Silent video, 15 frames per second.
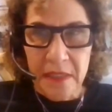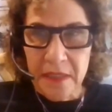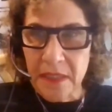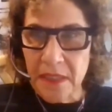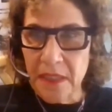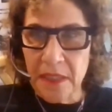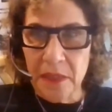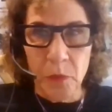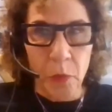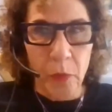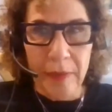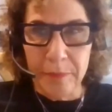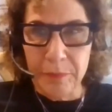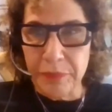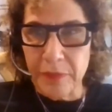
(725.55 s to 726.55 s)
needed
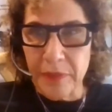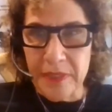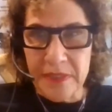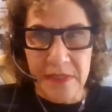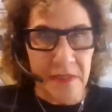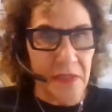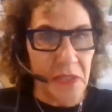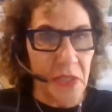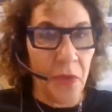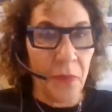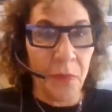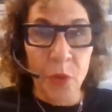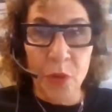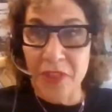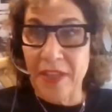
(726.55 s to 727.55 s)
web presence
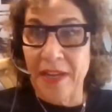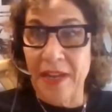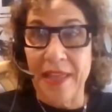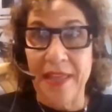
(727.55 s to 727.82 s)
more than